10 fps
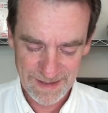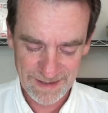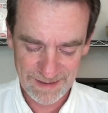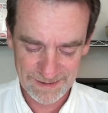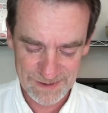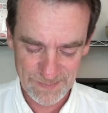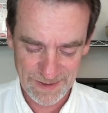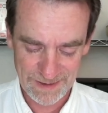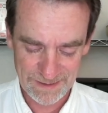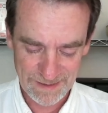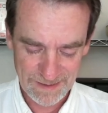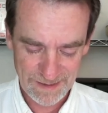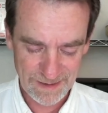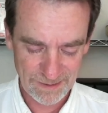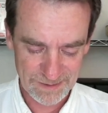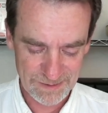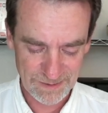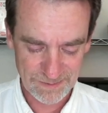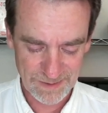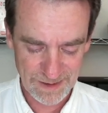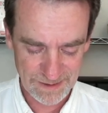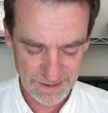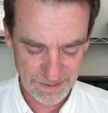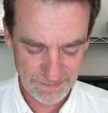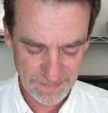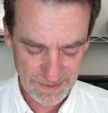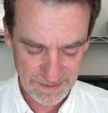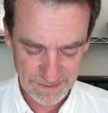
heading and speed, altitude right now,